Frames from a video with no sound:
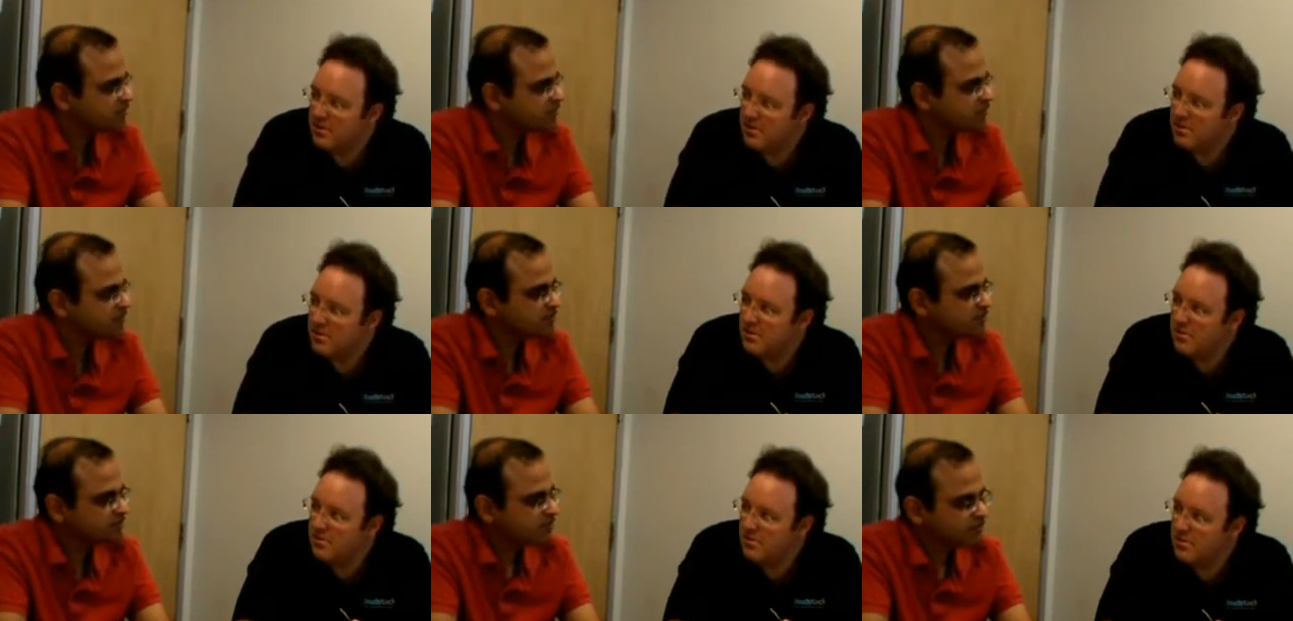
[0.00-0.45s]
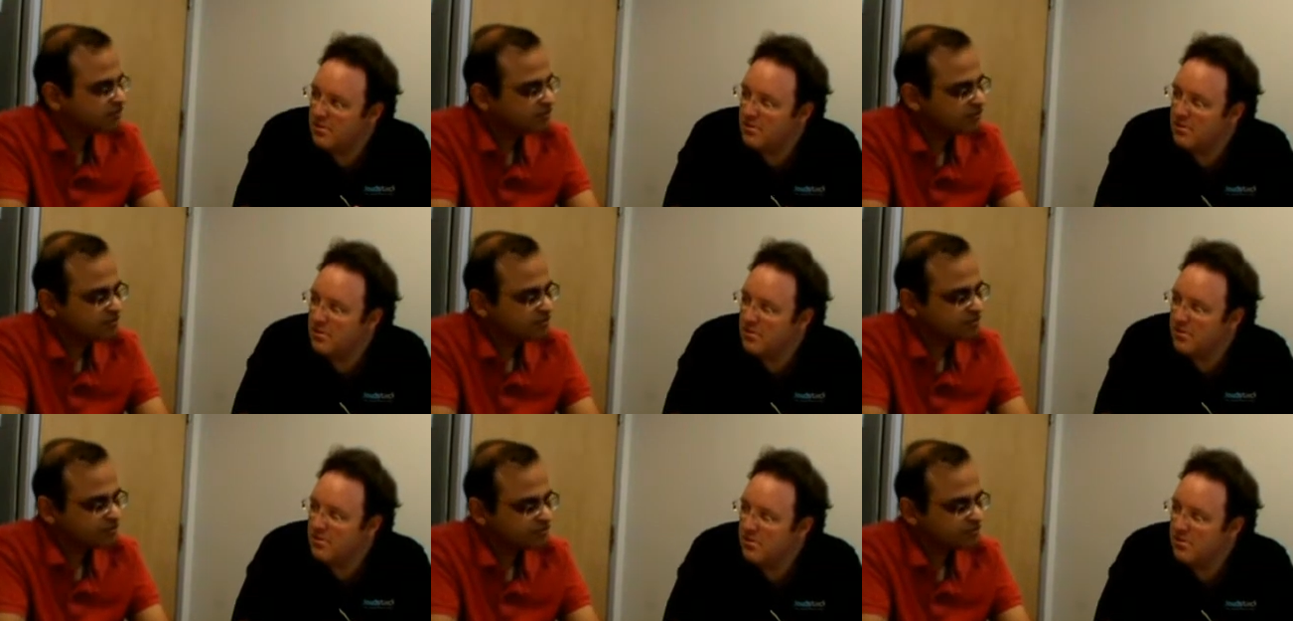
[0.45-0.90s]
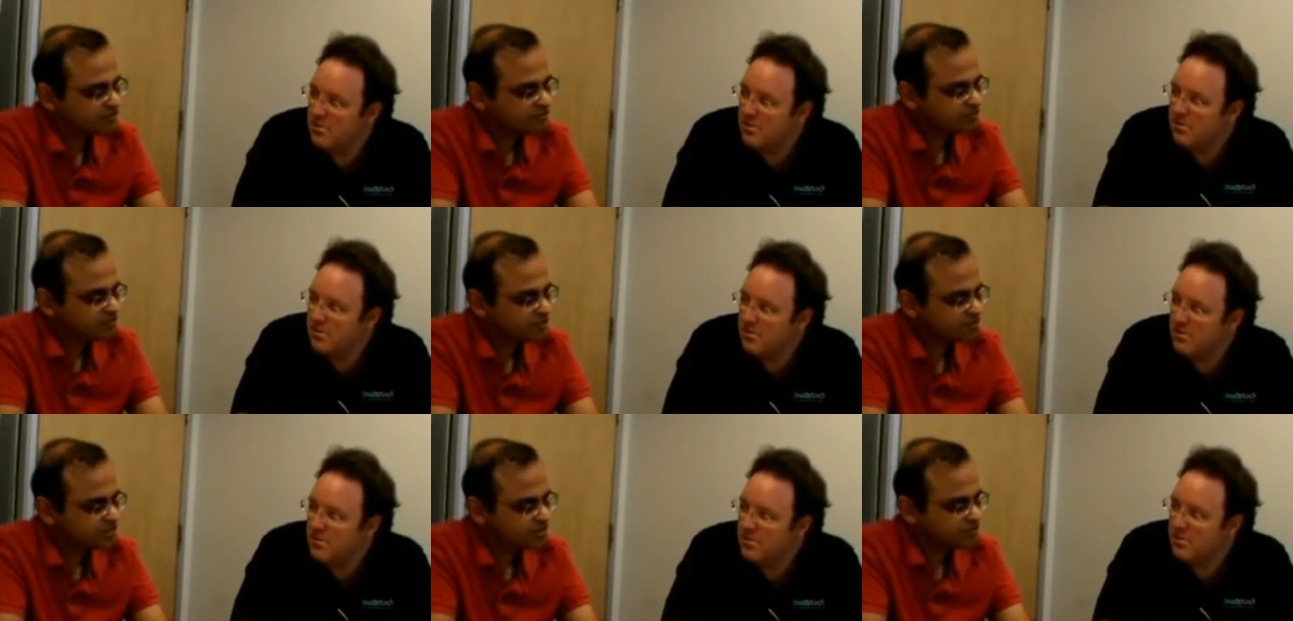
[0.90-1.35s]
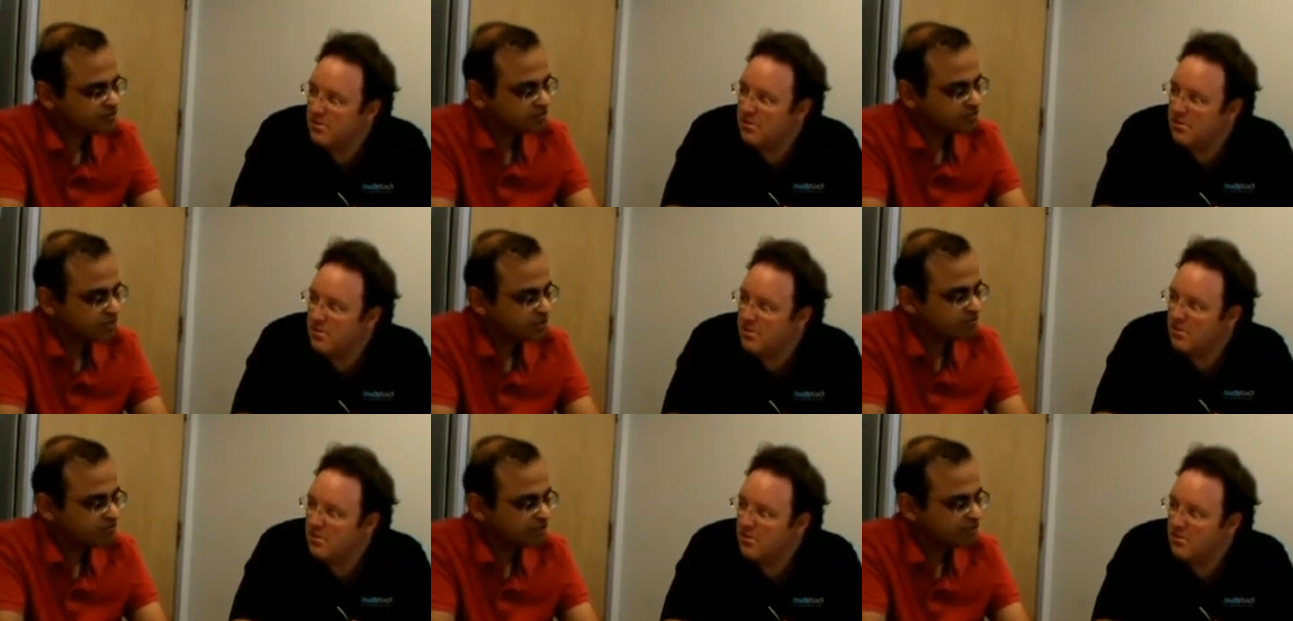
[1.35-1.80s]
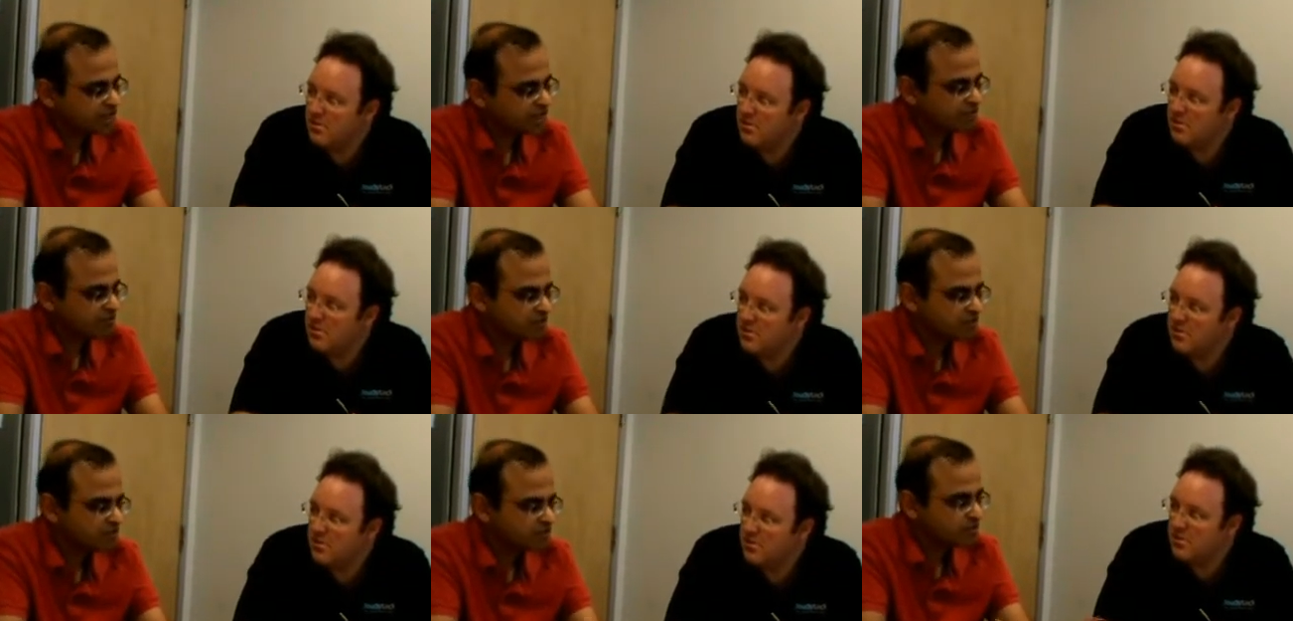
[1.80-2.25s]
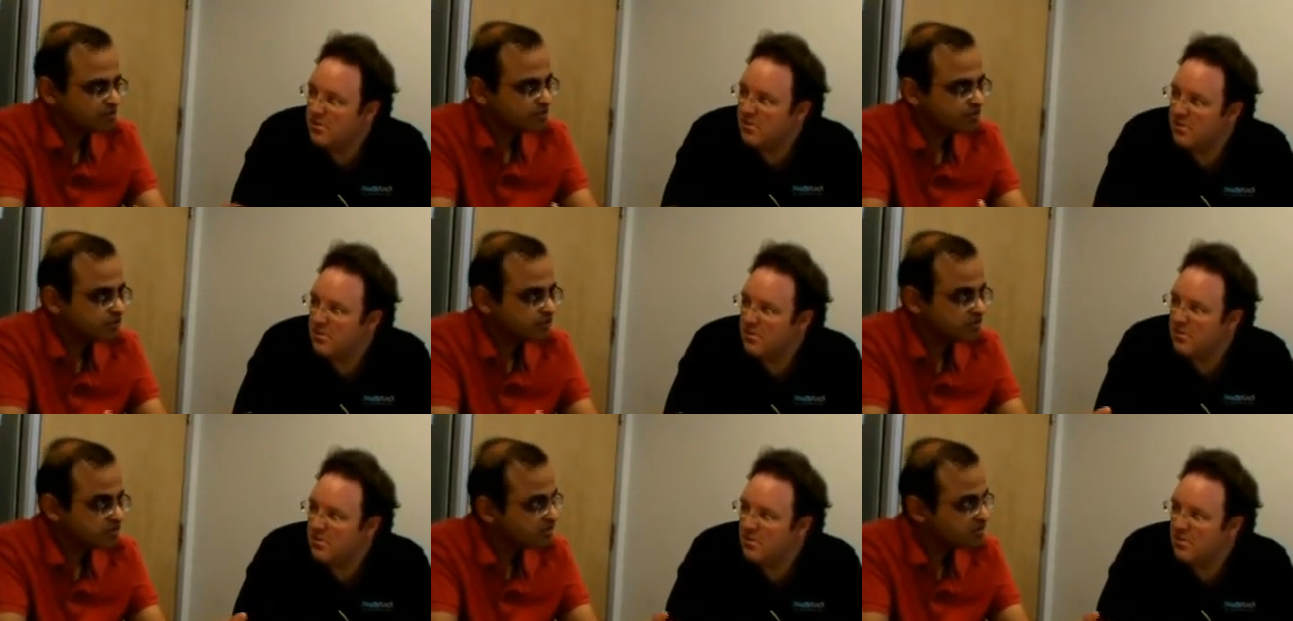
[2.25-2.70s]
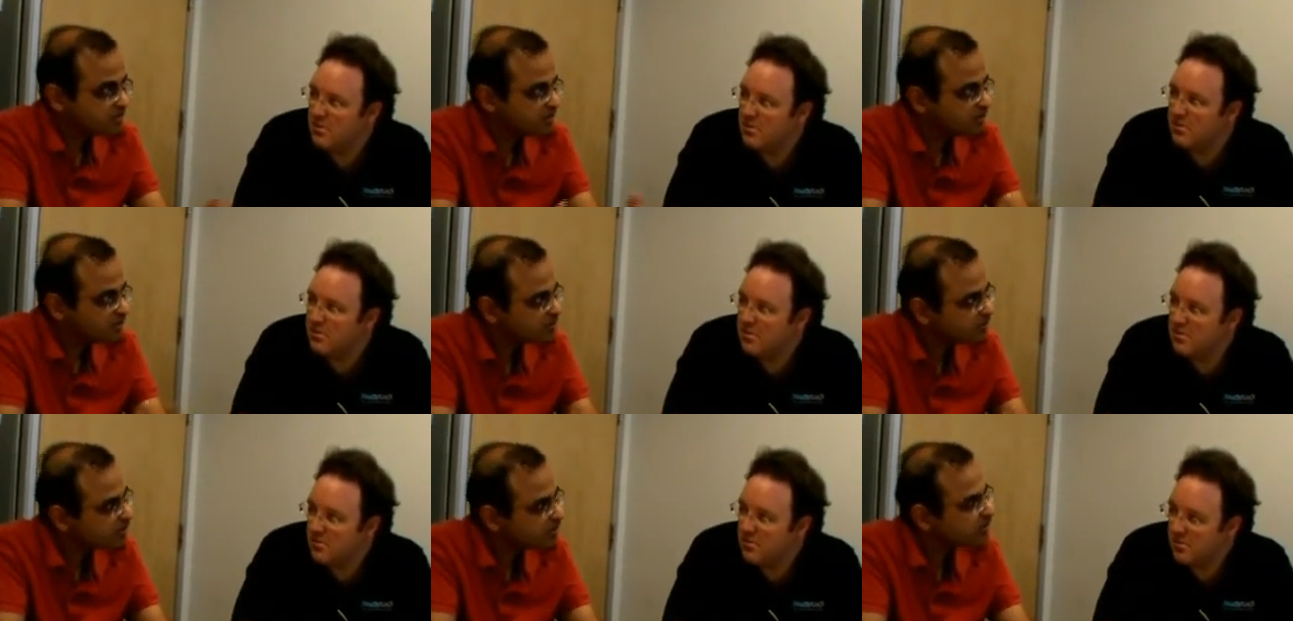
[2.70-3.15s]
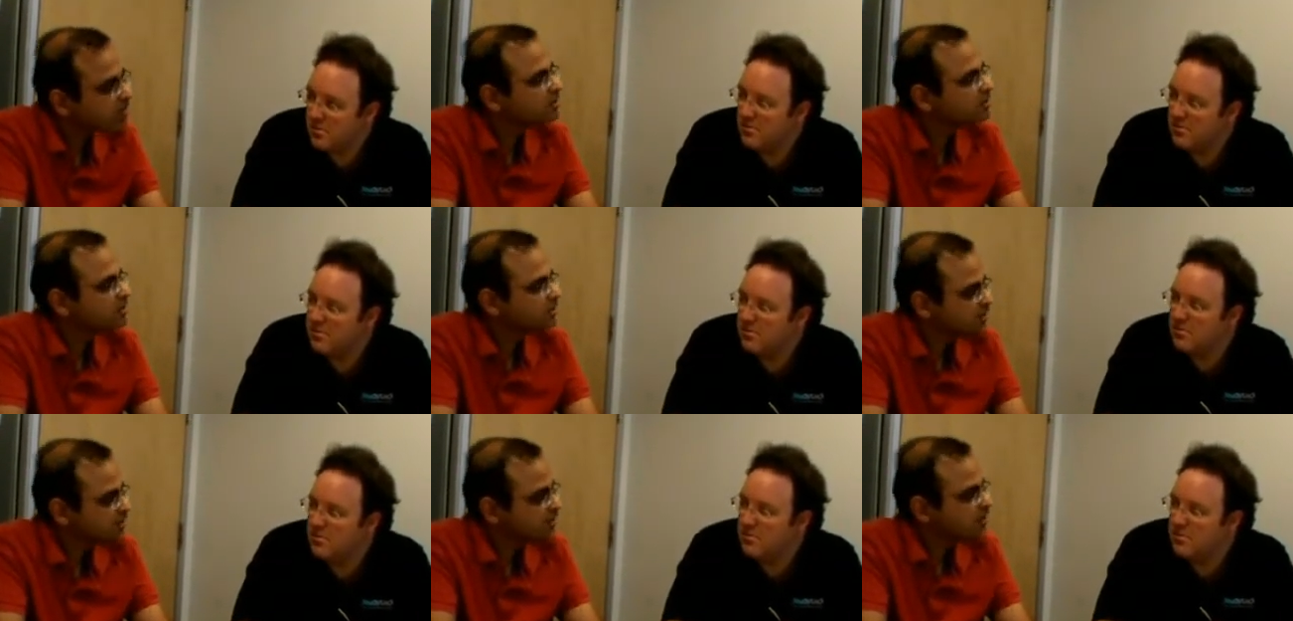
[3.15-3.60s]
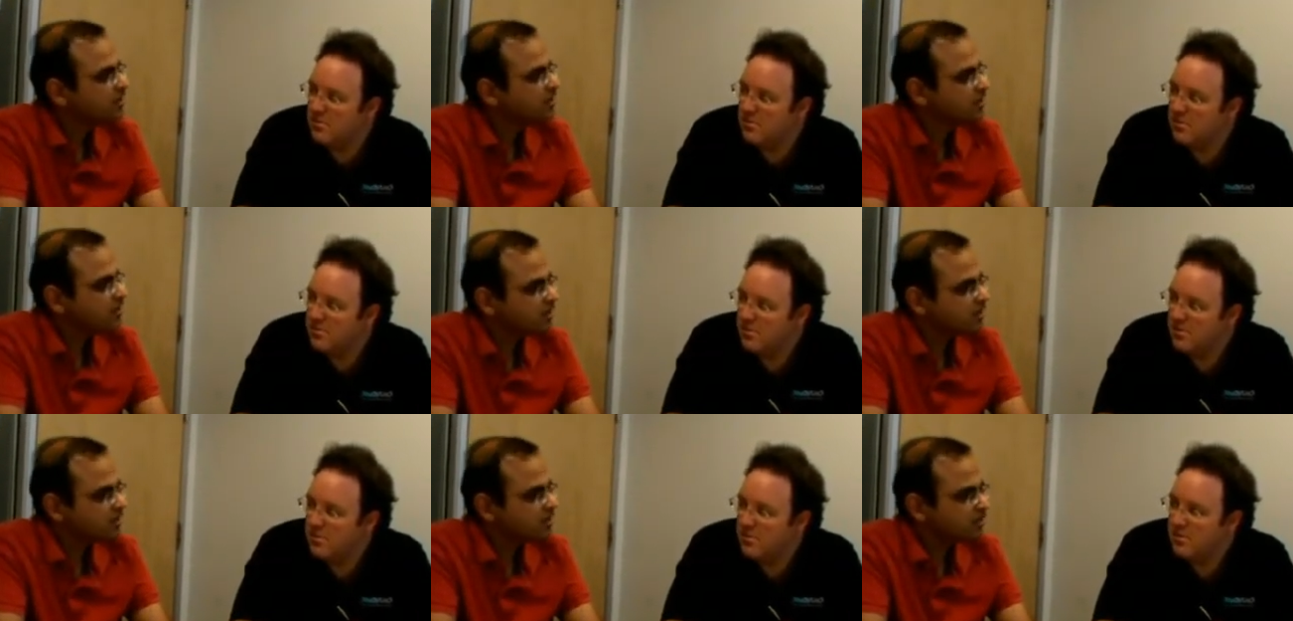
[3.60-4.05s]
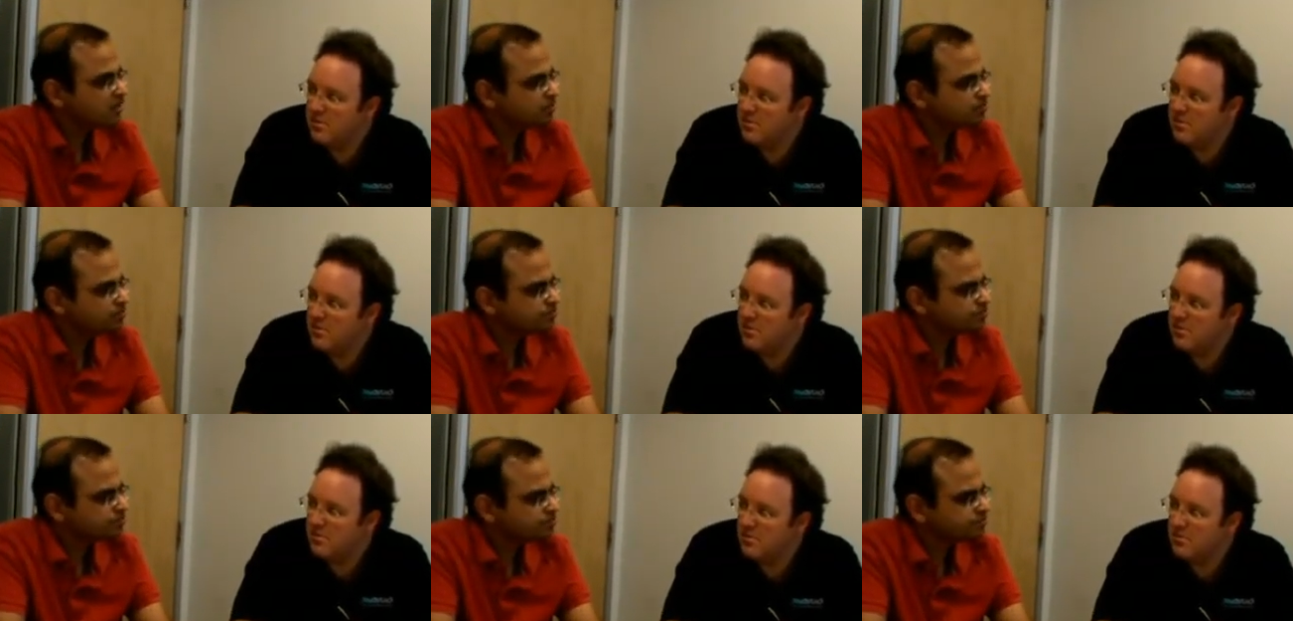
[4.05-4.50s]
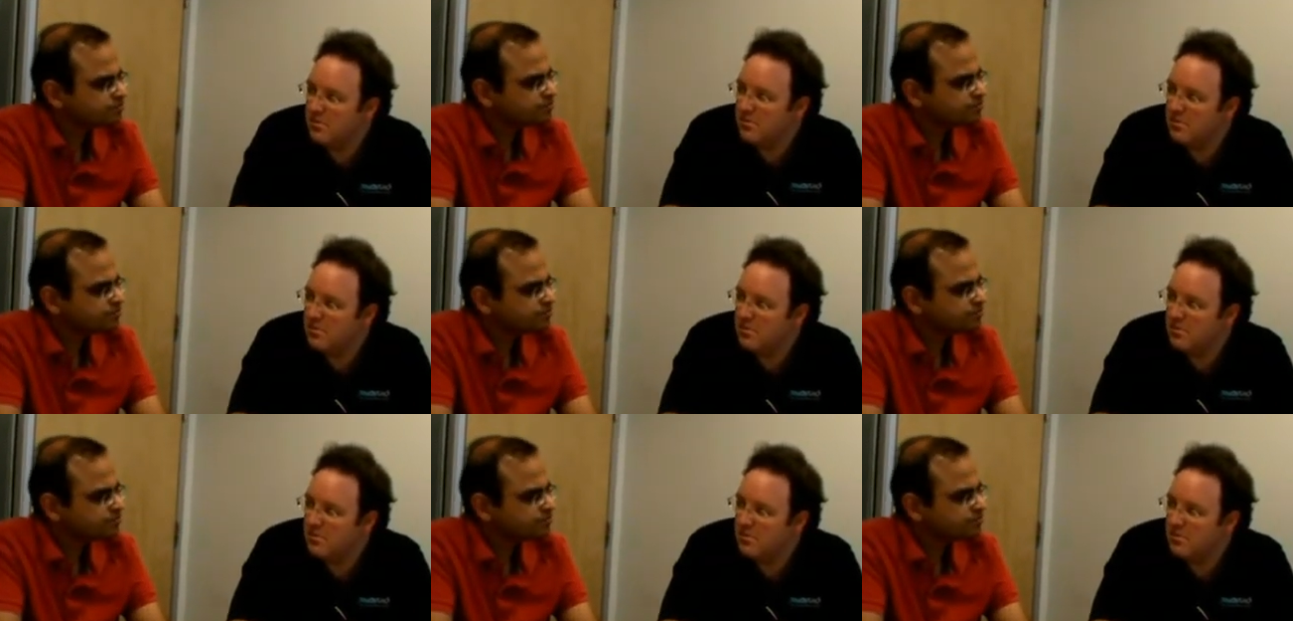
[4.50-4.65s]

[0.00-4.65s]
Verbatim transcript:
Speaker 1: uh, web server every time and then lose their state. Mm-hmm. Um,